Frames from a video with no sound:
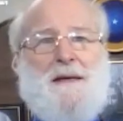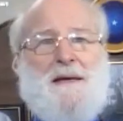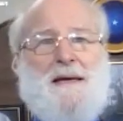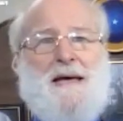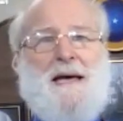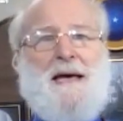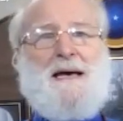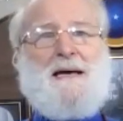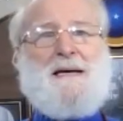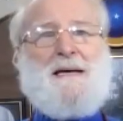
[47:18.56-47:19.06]

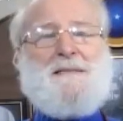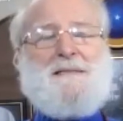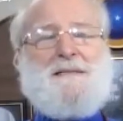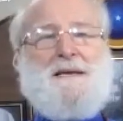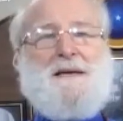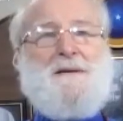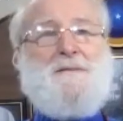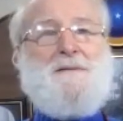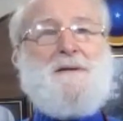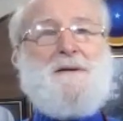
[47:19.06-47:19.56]
has
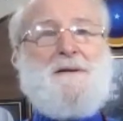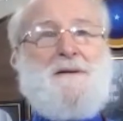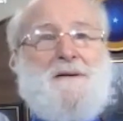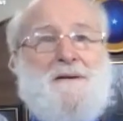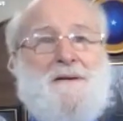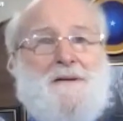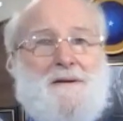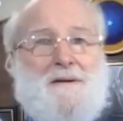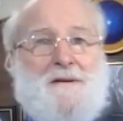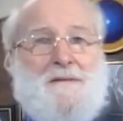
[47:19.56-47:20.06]
given
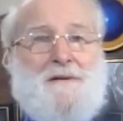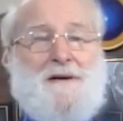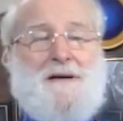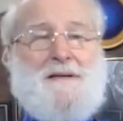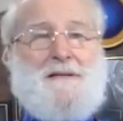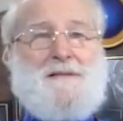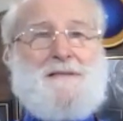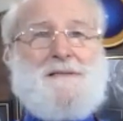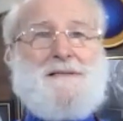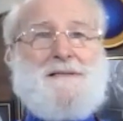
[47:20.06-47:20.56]
all of
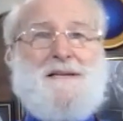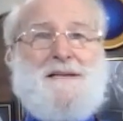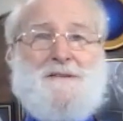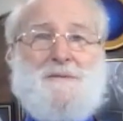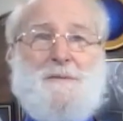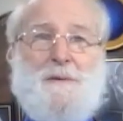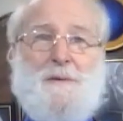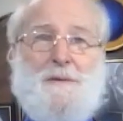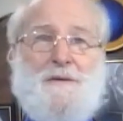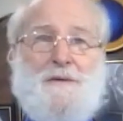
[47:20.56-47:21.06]
us, as
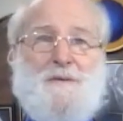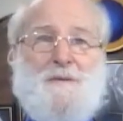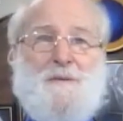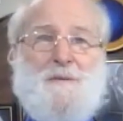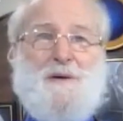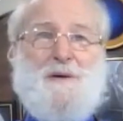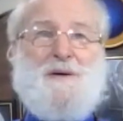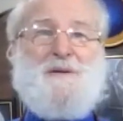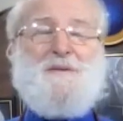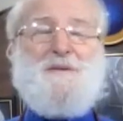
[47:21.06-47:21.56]
we
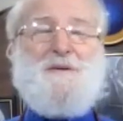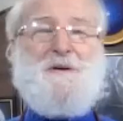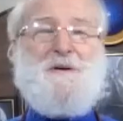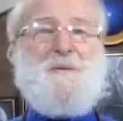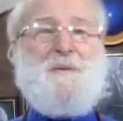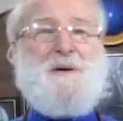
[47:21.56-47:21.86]
well know,